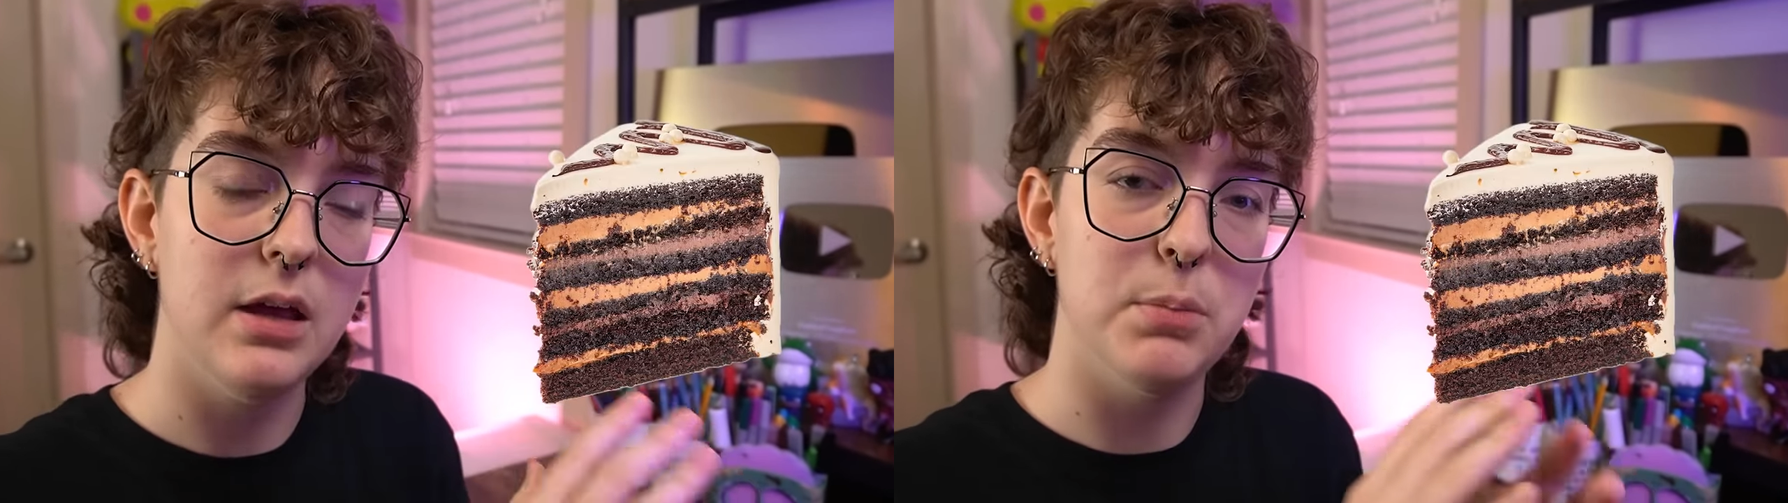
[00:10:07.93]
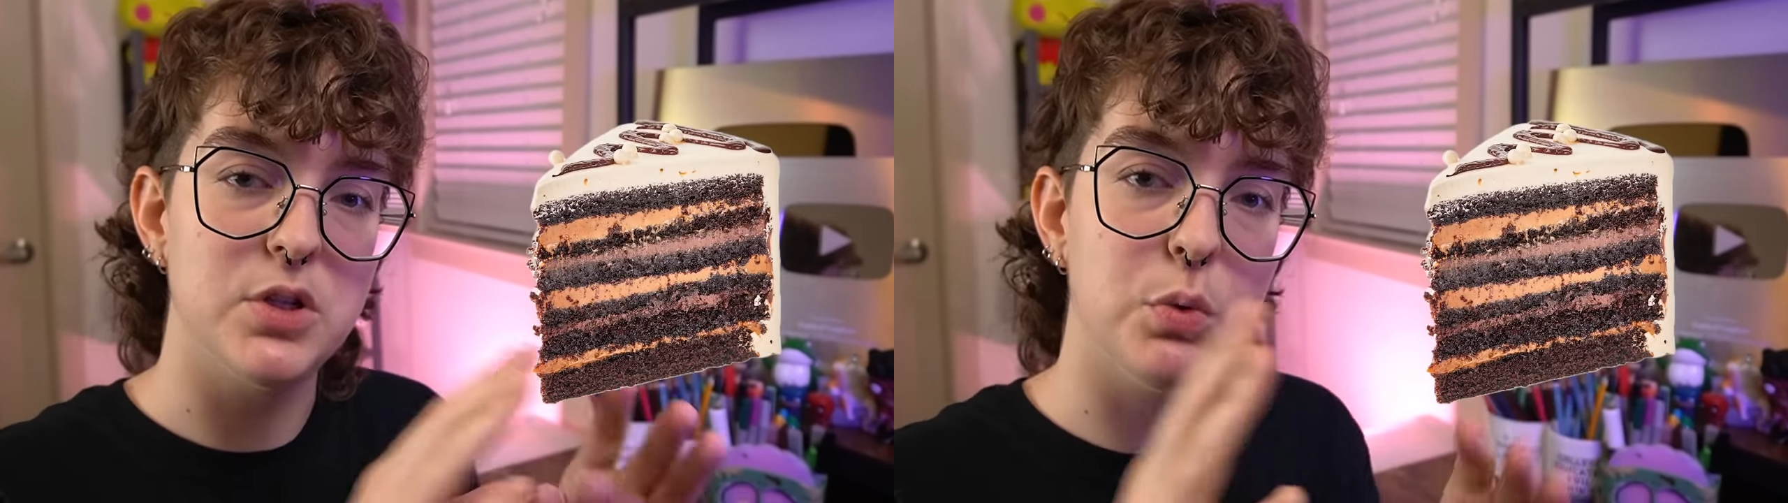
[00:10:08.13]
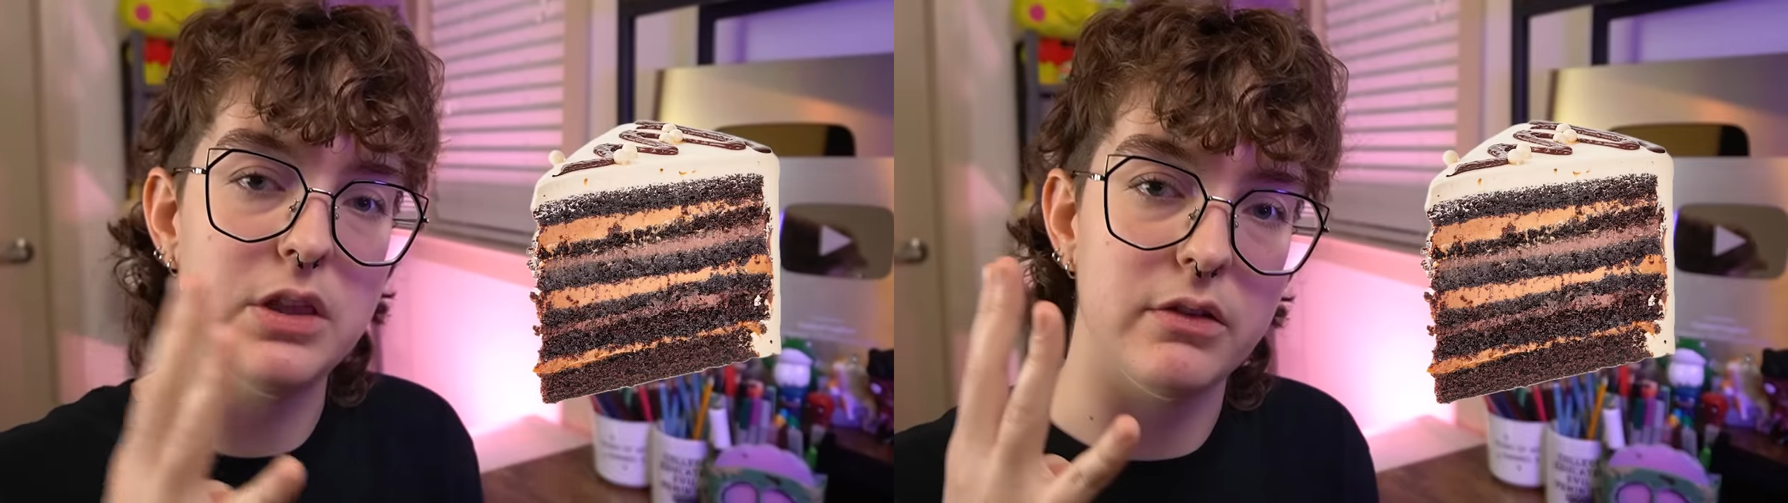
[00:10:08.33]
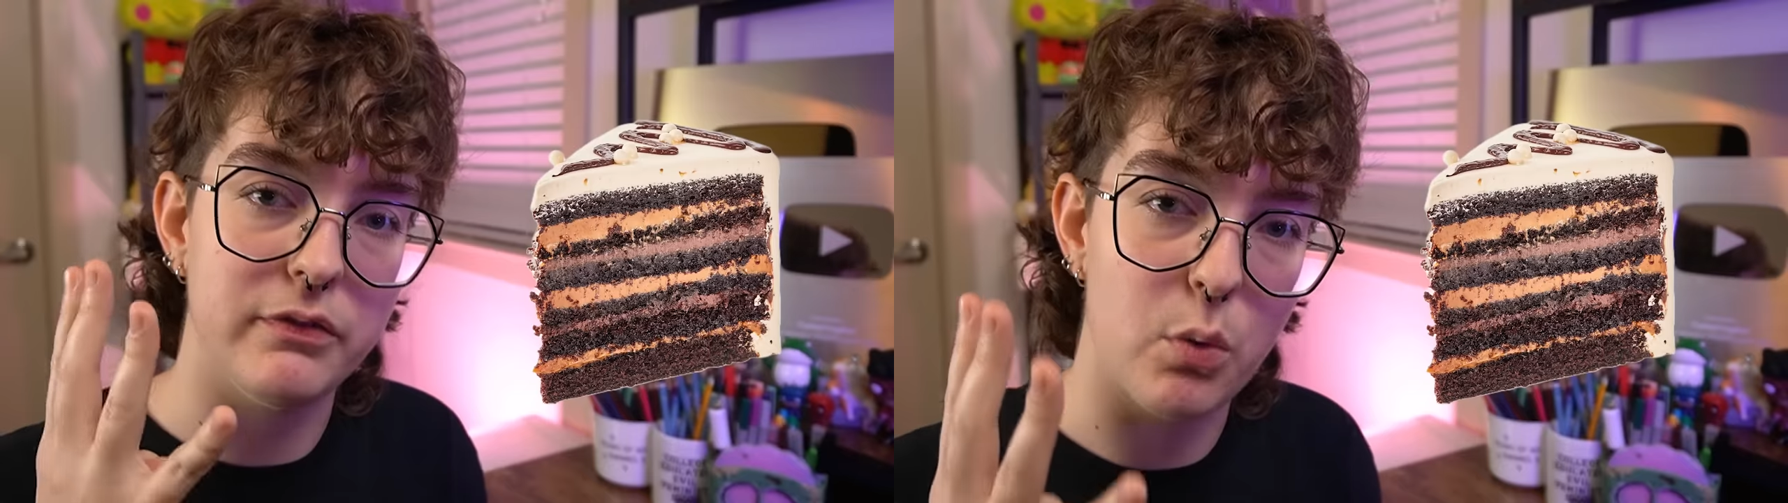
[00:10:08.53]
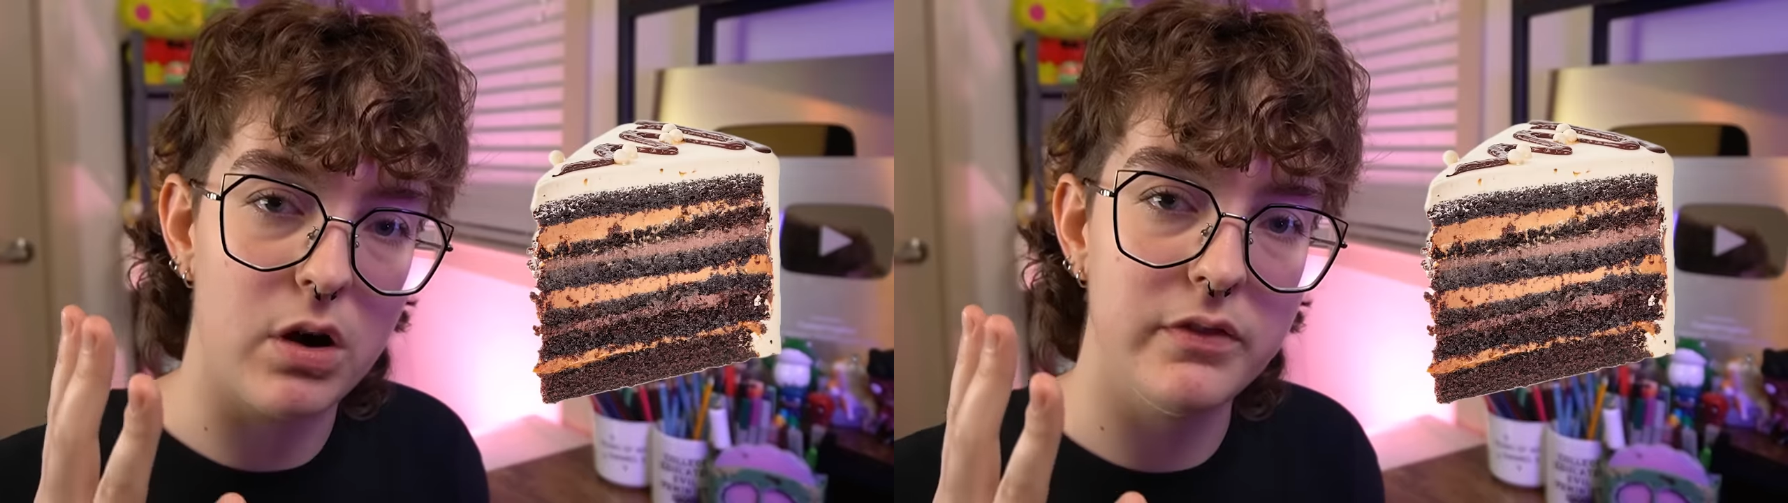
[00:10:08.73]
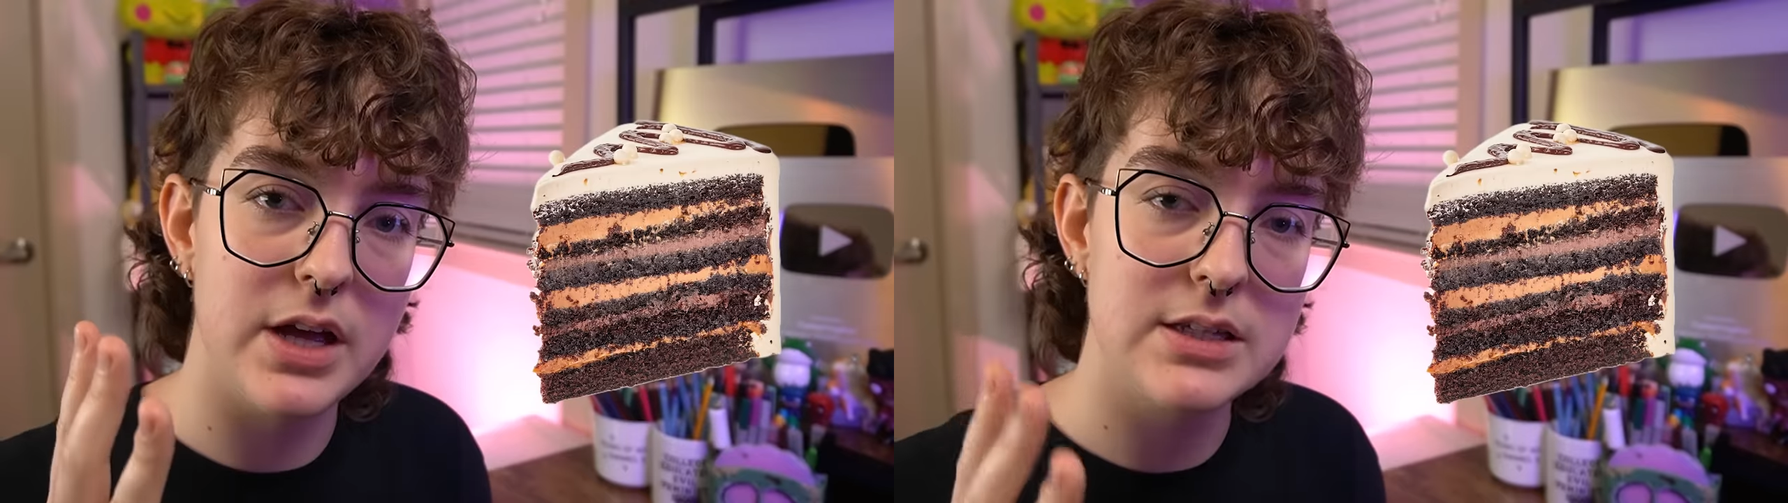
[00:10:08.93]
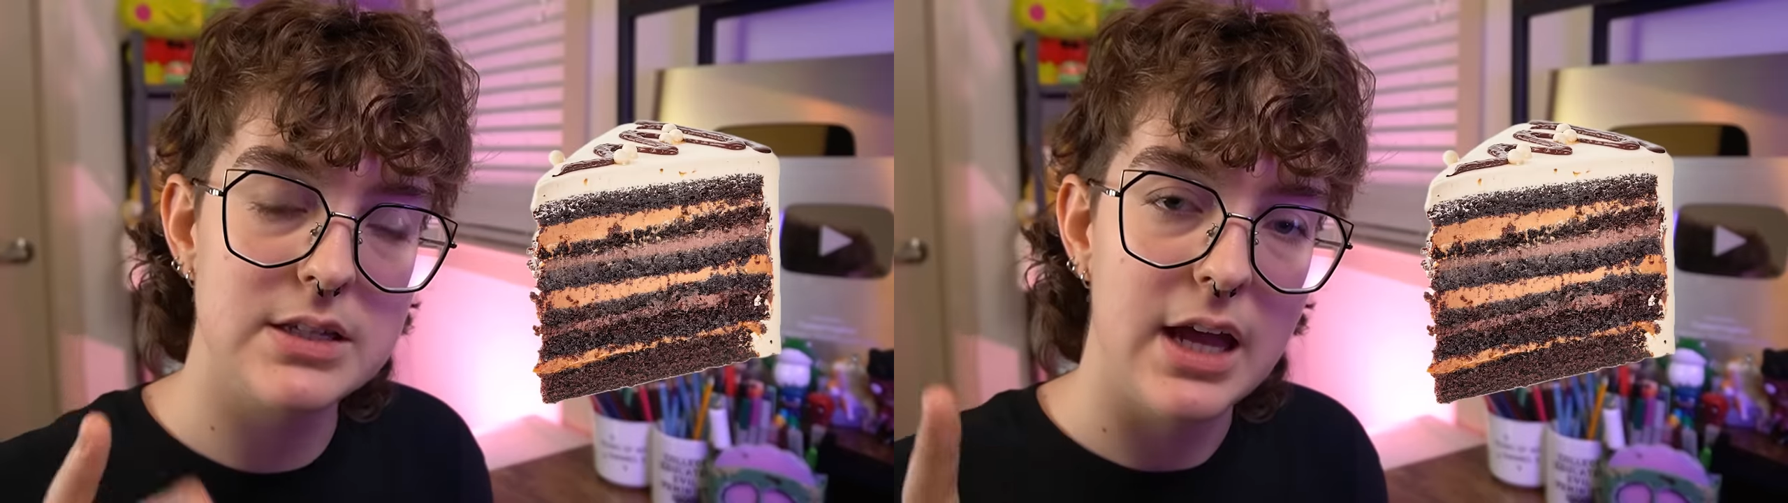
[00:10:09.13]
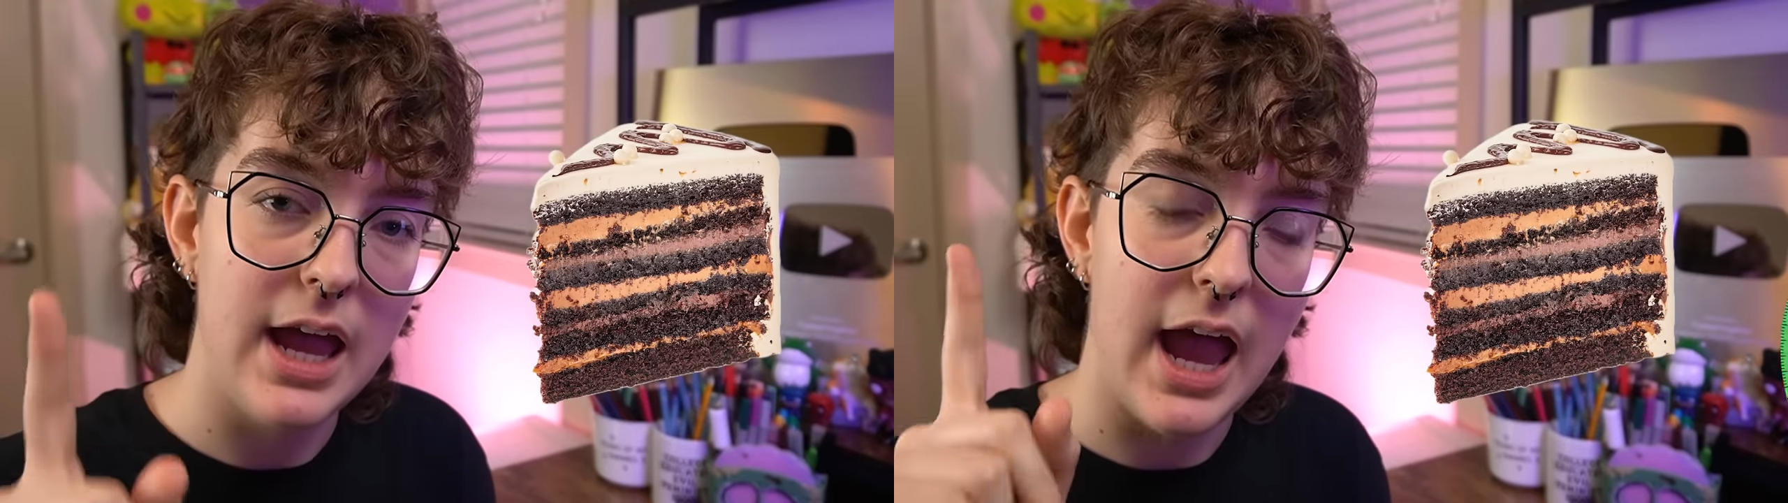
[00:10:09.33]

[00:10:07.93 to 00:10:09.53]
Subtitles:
between the four of us